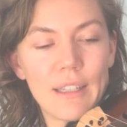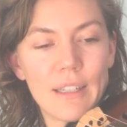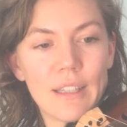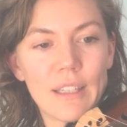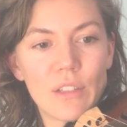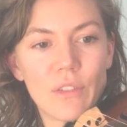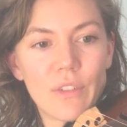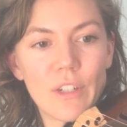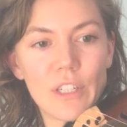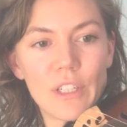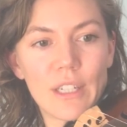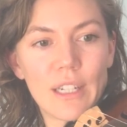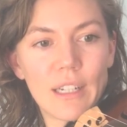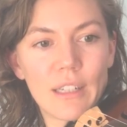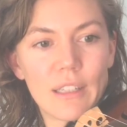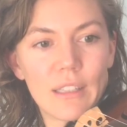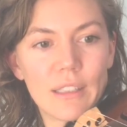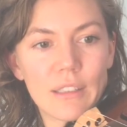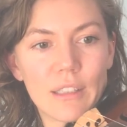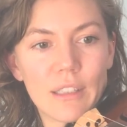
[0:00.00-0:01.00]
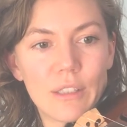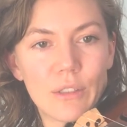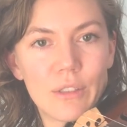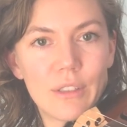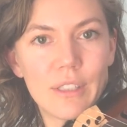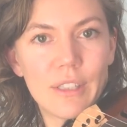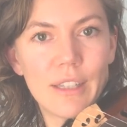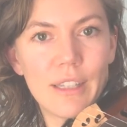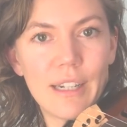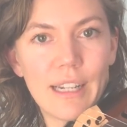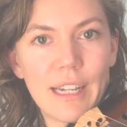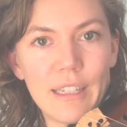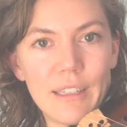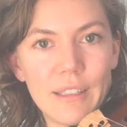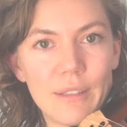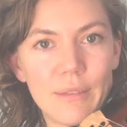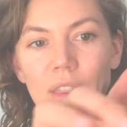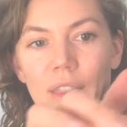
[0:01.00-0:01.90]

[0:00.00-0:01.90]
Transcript: This first knuckle is close to the nut.